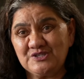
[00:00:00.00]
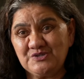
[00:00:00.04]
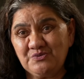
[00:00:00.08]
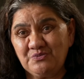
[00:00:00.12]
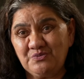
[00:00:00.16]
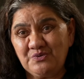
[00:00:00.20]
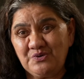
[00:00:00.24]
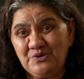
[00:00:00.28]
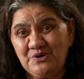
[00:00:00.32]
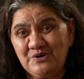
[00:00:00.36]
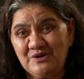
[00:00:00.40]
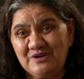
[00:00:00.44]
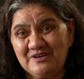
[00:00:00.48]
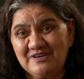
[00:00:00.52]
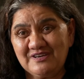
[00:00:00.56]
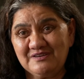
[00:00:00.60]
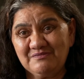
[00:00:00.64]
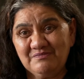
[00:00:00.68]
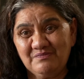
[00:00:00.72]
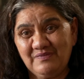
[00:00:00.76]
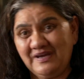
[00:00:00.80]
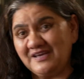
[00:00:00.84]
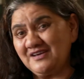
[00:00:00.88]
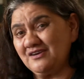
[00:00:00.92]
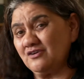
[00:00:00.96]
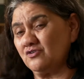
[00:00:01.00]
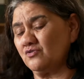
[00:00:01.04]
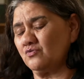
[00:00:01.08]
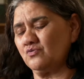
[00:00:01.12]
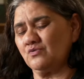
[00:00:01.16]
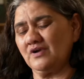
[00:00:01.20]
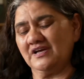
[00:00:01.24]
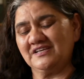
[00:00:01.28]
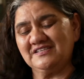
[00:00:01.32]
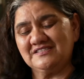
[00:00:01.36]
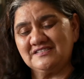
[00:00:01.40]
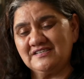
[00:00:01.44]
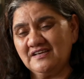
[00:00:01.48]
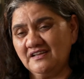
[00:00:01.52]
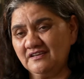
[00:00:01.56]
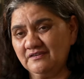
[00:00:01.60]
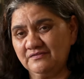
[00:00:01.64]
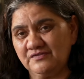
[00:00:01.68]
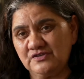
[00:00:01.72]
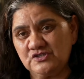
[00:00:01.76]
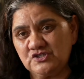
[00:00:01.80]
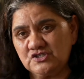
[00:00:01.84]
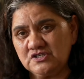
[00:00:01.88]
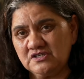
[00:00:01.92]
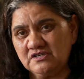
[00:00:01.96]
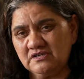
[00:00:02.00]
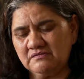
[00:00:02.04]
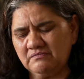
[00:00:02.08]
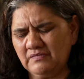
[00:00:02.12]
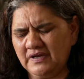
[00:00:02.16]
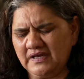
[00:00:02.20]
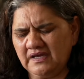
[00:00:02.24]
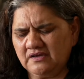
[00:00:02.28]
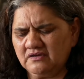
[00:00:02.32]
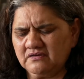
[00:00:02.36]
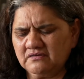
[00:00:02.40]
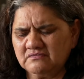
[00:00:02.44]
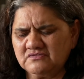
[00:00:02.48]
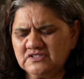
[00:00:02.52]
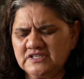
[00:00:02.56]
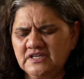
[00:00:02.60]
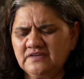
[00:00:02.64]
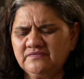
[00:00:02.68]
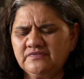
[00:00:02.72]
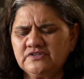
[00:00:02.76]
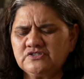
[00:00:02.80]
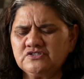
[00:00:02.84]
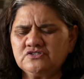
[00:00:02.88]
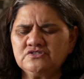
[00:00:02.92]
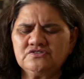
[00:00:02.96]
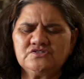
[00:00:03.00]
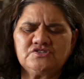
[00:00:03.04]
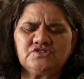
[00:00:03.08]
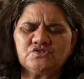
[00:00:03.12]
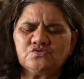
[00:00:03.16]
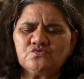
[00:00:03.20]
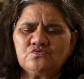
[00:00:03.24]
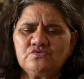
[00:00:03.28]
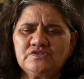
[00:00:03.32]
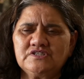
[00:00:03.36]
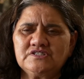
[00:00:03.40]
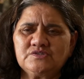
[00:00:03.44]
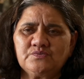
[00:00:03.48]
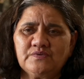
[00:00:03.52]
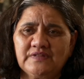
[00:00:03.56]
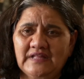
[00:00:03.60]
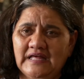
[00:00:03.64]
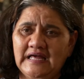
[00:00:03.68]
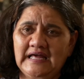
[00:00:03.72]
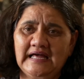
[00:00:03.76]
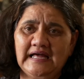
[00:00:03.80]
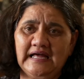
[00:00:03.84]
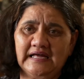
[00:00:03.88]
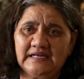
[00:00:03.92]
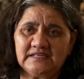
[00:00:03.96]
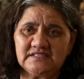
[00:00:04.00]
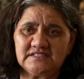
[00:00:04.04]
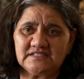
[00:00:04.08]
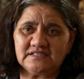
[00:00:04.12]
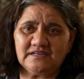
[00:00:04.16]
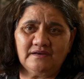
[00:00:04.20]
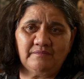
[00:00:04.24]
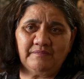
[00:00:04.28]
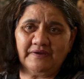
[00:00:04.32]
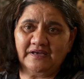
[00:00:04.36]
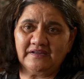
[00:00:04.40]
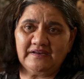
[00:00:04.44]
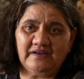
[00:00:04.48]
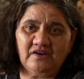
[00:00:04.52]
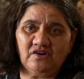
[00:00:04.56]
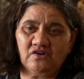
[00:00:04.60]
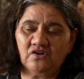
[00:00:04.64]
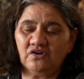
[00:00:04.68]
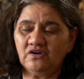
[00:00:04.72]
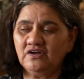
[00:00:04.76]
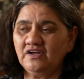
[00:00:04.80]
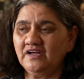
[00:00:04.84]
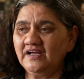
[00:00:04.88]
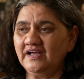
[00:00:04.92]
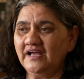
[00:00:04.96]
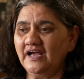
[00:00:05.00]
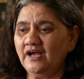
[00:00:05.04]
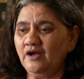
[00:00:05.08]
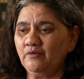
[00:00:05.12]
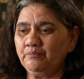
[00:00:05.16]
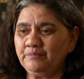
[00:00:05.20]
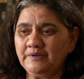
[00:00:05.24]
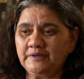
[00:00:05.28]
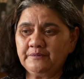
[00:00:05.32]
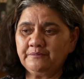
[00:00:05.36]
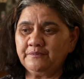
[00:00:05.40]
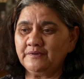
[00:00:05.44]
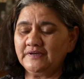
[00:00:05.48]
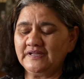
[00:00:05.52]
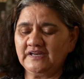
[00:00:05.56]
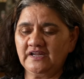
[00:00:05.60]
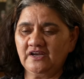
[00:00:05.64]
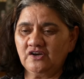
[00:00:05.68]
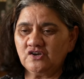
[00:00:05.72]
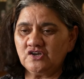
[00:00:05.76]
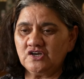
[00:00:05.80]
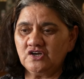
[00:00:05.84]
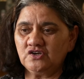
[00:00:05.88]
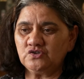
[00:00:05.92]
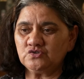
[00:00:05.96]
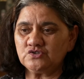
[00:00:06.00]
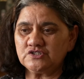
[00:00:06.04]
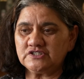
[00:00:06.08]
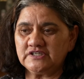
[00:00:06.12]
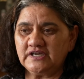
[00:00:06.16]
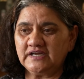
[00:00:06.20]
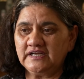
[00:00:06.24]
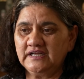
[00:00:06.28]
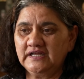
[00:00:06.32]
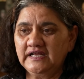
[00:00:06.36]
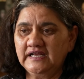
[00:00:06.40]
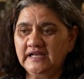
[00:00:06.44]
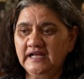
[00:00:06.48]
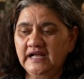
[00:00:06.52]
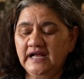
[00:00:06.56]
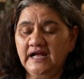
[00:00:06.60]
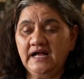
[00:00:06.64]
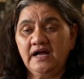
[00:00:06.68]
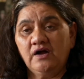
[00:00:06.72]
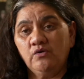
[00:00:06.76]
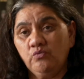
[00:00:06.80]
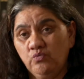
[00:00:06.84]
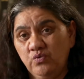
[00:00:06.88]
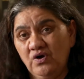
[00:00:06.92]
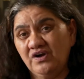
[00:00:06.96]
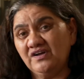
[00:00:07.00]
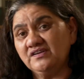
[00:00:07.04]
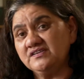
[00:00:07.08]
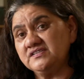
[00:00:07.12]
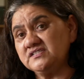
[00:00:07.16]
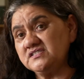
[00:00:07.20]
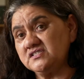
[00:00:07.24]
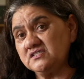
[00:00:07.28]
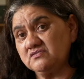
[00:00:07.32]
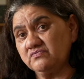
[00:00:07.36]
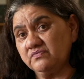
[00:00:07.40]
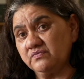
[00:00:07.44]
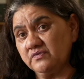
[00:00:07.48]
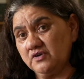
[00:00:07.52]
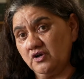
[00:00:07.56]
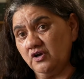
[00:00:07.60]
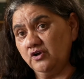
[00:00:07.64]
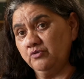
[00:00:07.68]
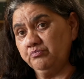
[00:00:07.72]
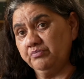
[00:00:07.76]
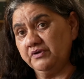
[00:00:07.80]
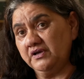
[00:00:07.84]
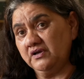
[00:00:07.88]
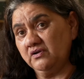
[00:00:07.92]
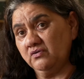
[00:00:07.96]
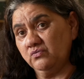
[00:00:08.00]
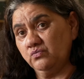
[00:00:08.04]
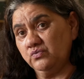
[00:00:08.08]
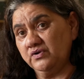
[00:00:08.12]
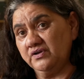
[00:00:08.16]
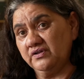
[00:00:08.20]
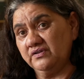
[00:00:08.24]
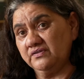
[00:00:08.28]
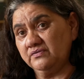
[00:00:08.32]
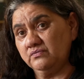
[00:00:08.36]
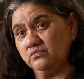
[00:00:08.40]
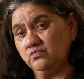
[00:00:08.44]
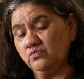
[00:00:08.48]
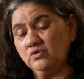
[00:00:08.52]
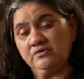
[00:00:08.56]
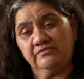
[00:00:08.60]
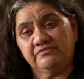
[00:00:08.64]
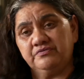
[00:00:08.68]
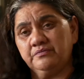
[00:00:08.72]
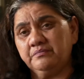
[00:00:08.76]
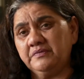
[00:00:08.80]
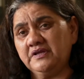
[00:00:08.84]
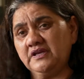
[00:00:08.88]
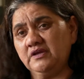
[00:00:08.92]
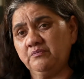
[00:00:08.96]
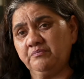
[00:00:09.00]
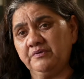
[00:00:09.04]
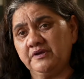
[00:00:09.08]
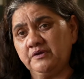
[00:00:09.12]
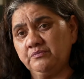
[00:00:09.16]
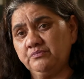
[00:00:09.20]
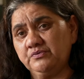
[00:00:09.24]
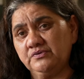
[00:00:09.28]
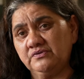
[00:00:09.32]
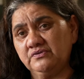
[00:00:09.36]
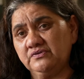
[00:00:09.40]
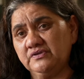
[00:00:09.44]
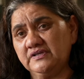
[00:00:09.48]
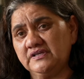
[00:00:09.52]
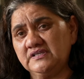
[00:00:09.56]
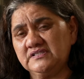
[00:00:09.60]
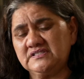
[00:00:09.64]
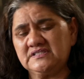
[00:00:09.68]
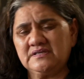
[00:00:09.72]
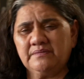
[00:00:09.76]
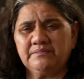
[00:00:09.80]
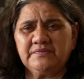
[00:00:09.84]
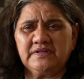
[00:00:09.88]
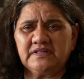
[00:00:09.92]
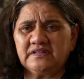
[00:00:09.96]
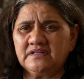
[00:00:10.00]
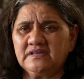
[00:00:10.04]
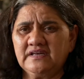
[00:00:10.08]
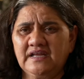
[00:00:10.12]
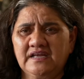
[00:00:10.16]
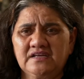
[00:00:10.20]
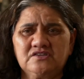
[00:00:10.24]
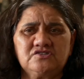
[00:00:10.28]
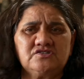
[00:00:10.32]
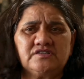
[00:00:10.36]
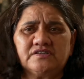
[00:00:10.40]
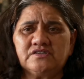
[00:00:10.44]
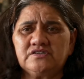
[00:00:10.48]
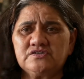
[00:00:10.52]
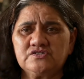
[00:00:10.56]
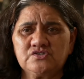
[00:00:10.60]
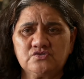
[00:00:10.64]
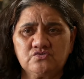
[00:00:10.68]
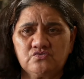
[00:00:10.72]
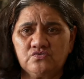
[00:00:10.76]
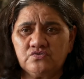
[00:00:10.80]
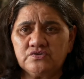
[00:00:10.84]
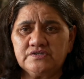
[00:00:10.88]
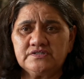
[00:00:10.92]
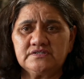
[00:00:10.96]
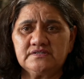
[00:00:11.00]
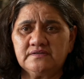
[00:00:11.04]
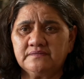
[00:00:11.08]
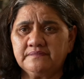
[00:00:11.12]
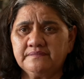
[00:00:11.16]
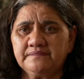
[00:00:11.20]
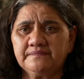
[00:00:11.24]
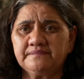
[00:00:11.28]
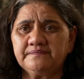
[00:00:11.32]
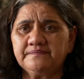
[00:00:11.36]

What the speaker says: to work, make great television, make television stories with heart about our people and our culture, whilst coping with what for many people is something that actually destroys them.